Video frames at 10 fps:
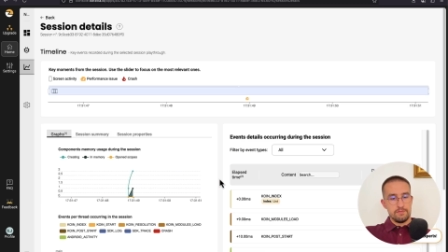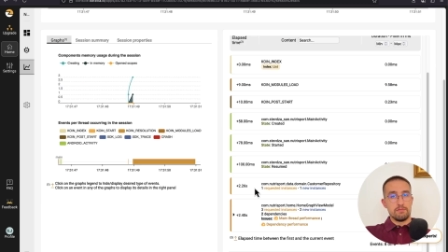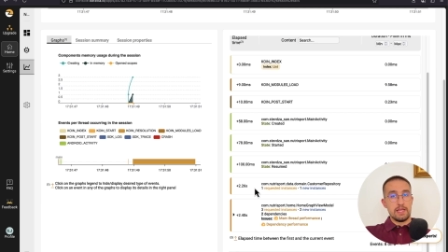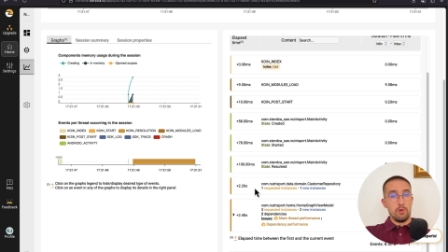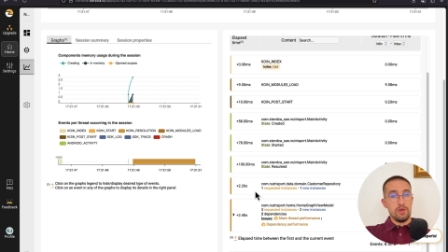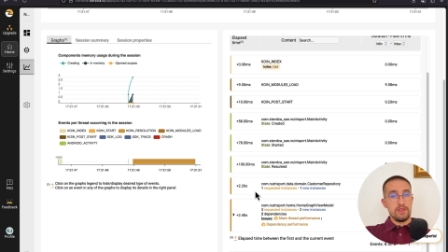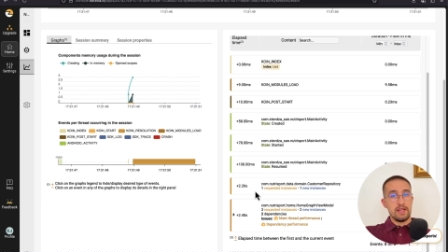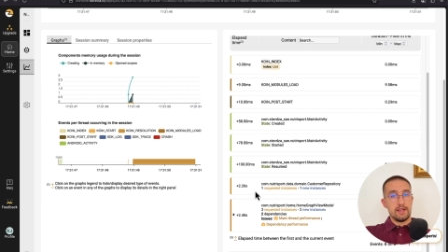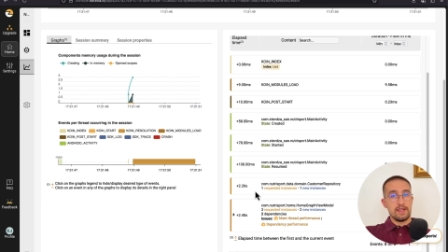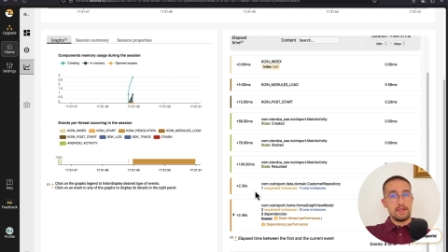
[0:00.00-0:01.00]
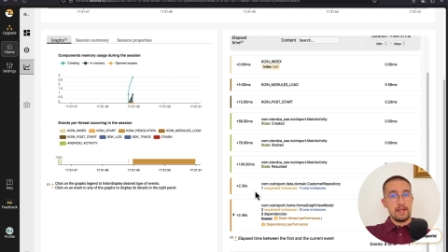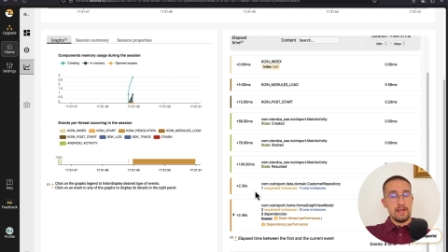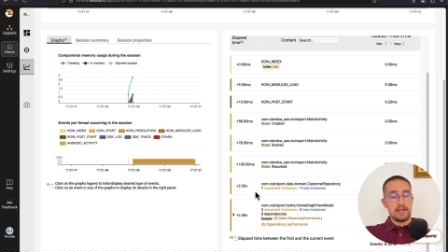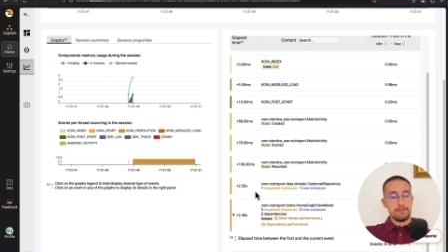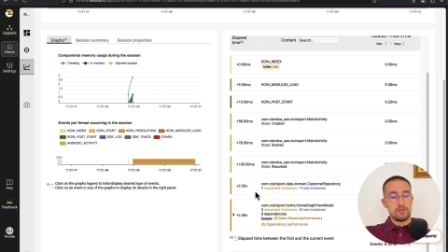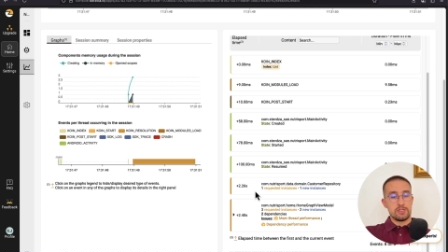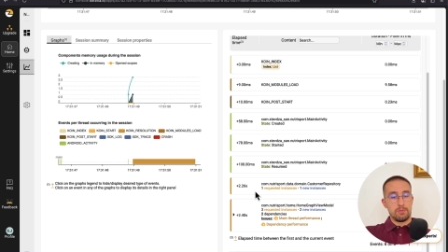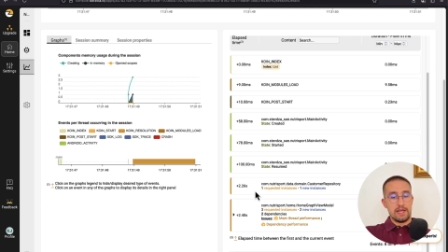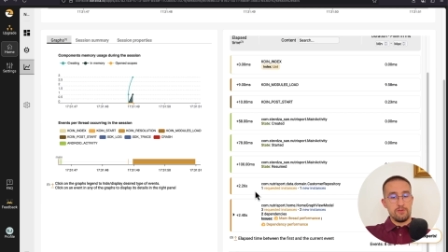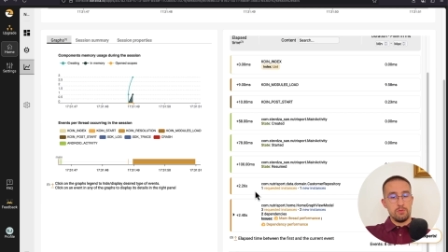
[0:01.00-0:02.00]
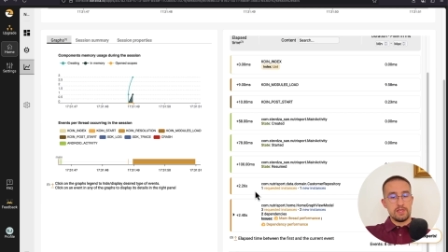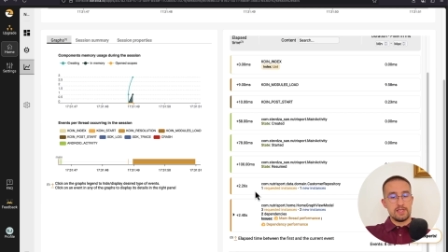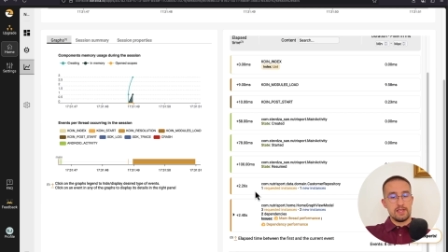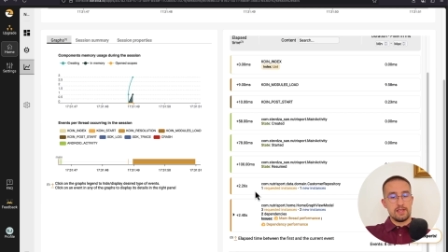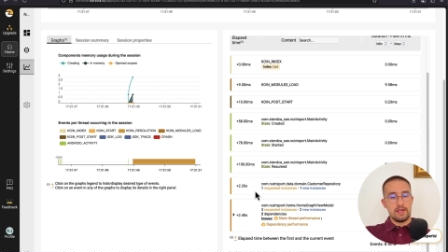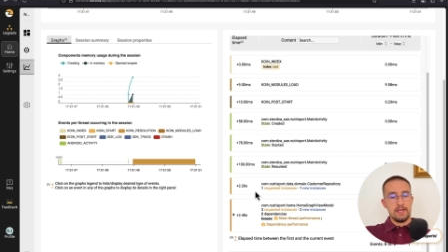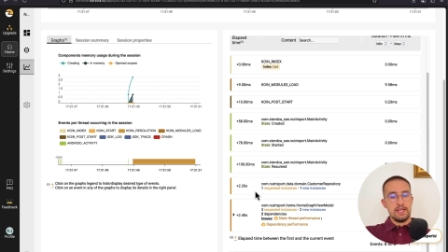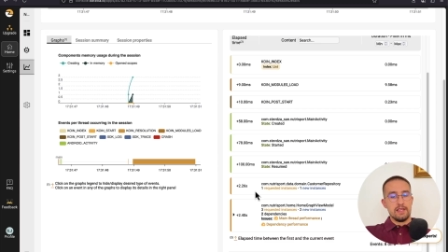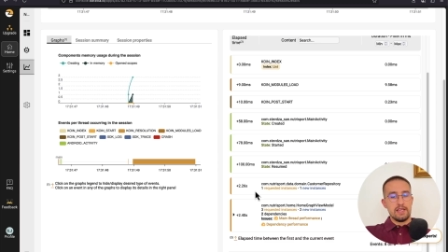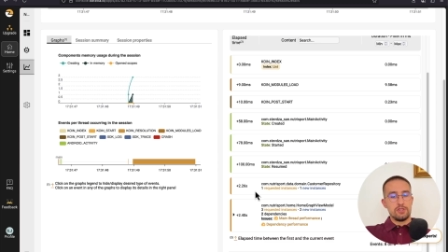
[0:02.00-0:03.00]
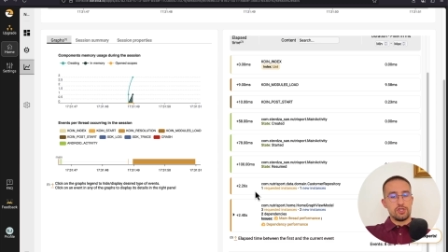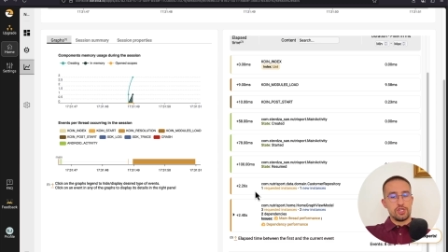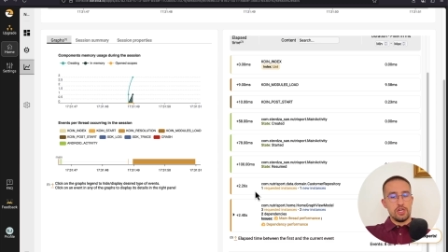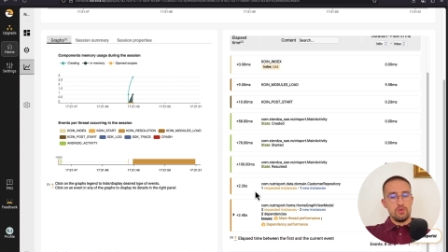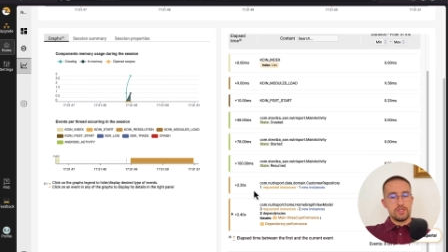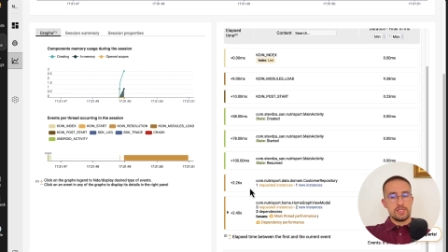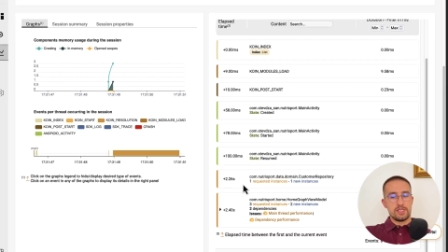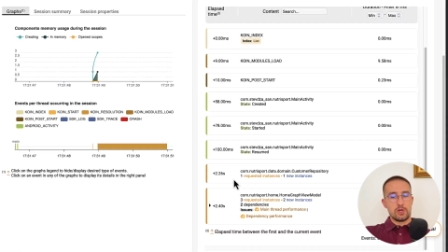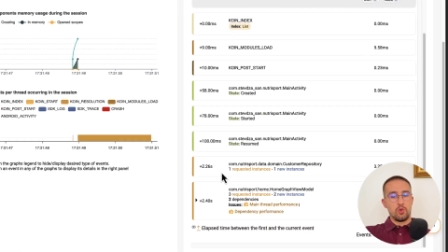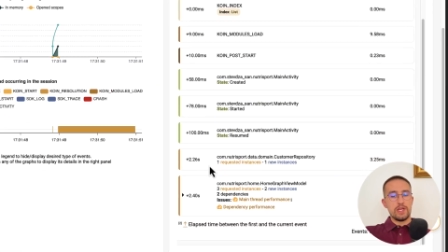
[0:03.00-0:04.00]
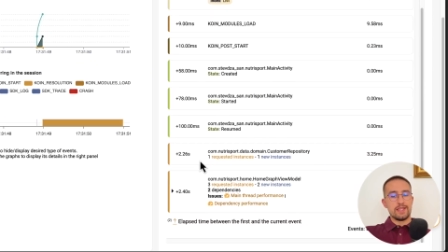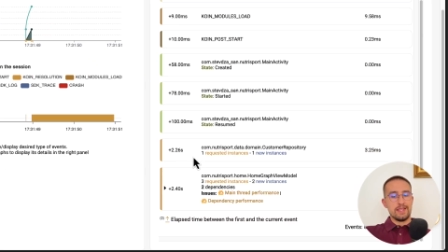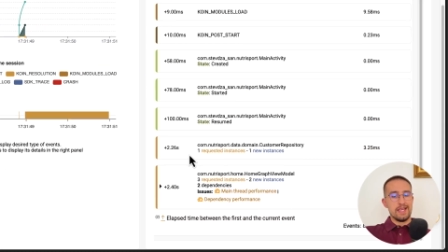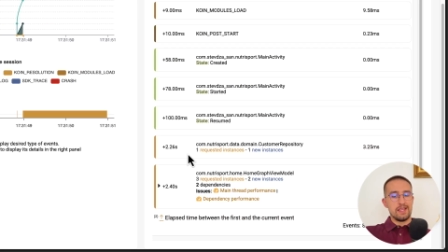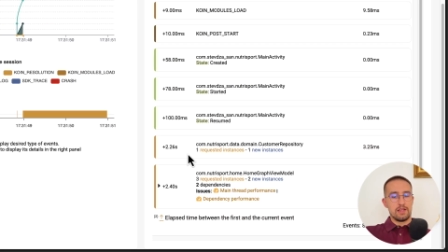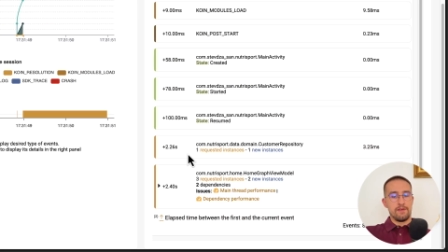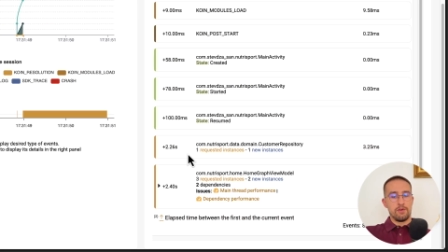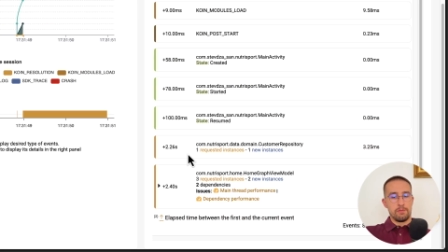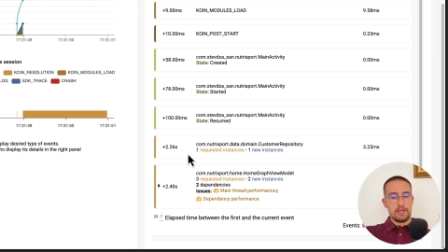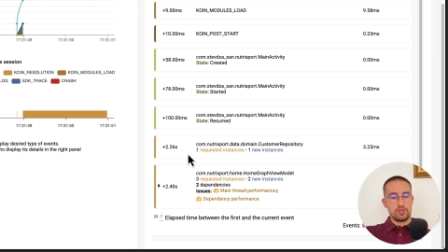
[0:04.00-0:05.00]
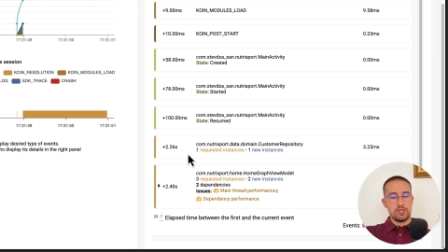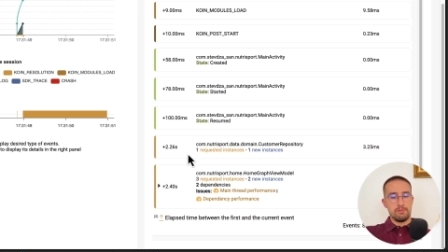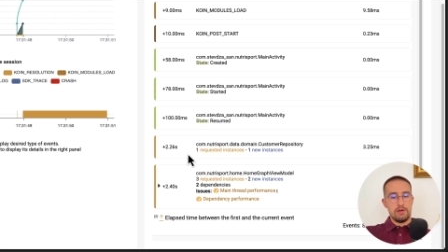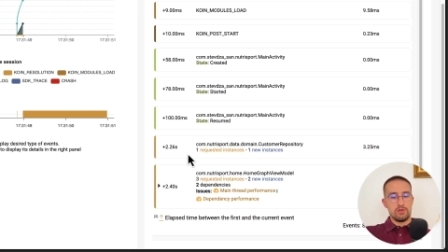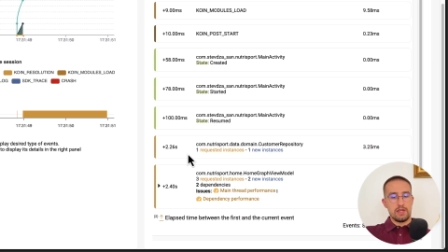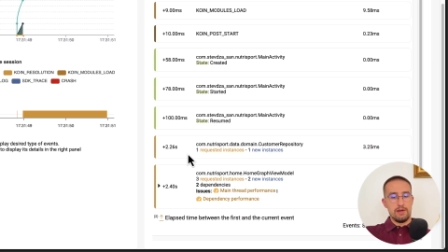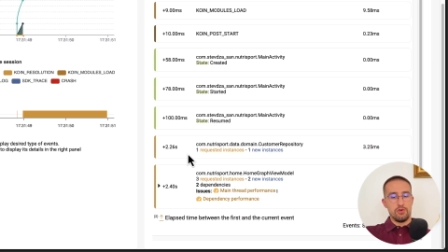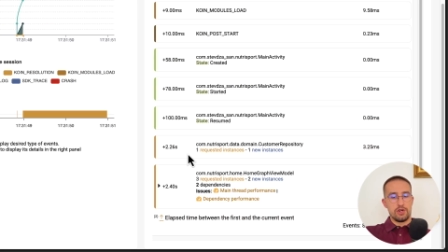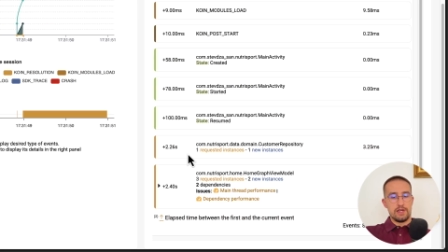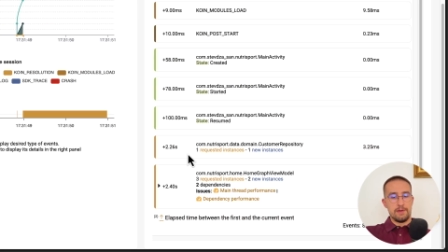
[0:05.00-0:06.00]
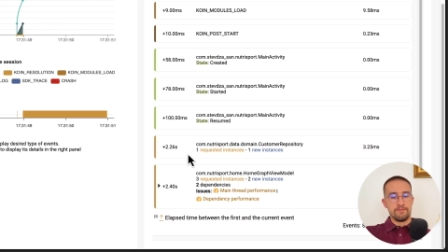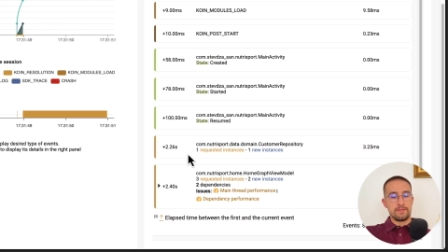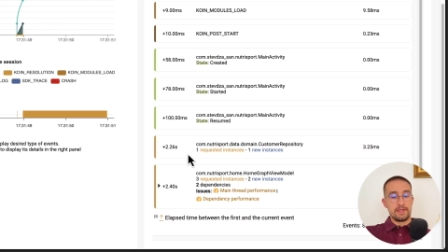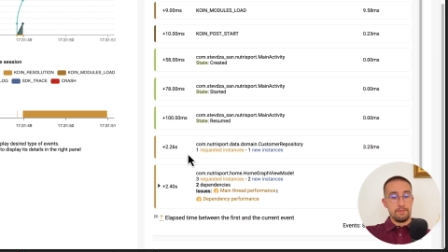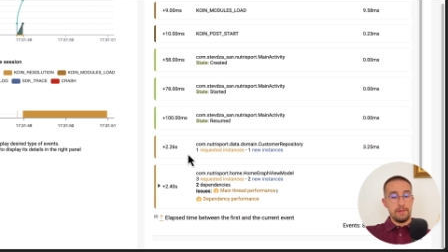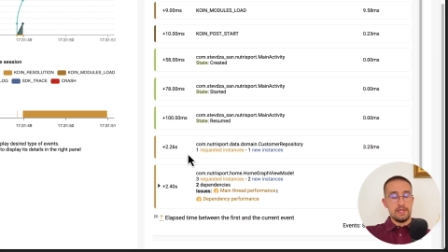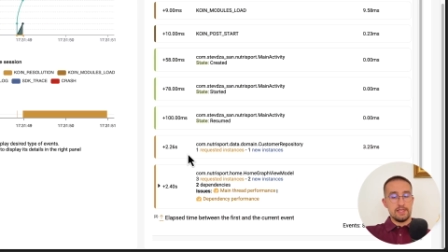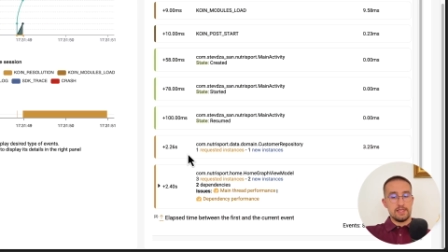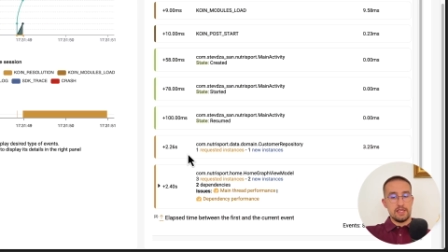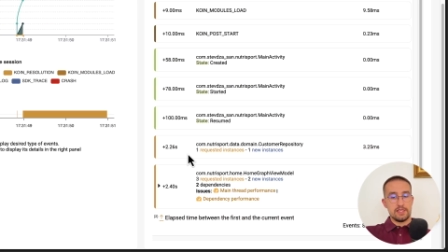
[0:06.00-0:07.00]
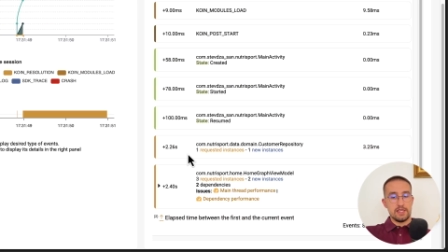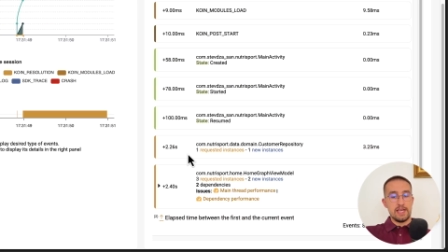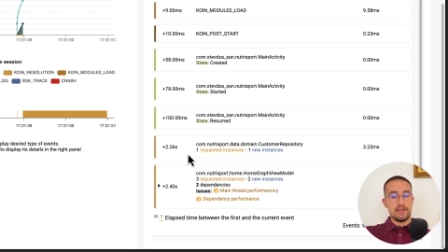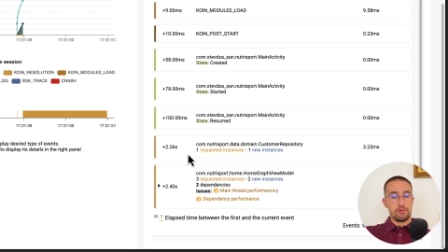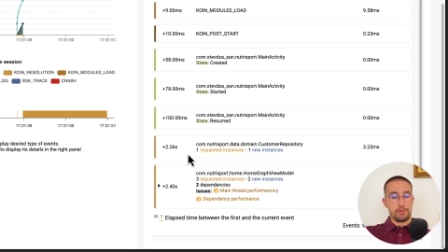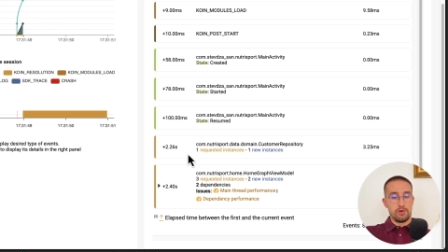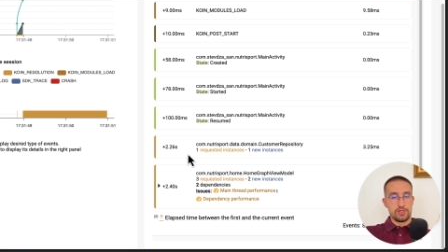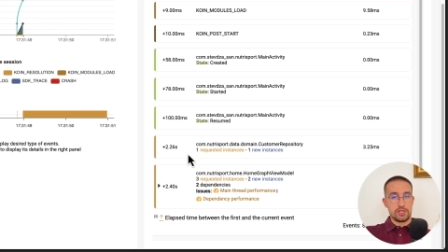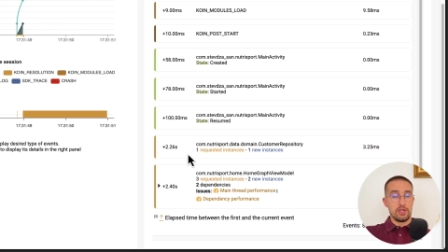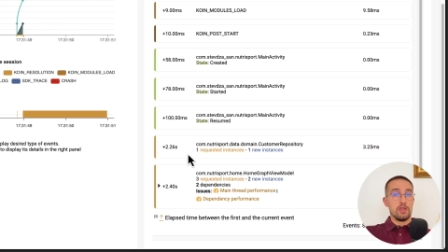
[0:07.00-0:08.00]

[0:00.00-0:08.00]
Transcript: Now, one thing that I like about this platform is that it shows quite detailed information about our dependencies and our project,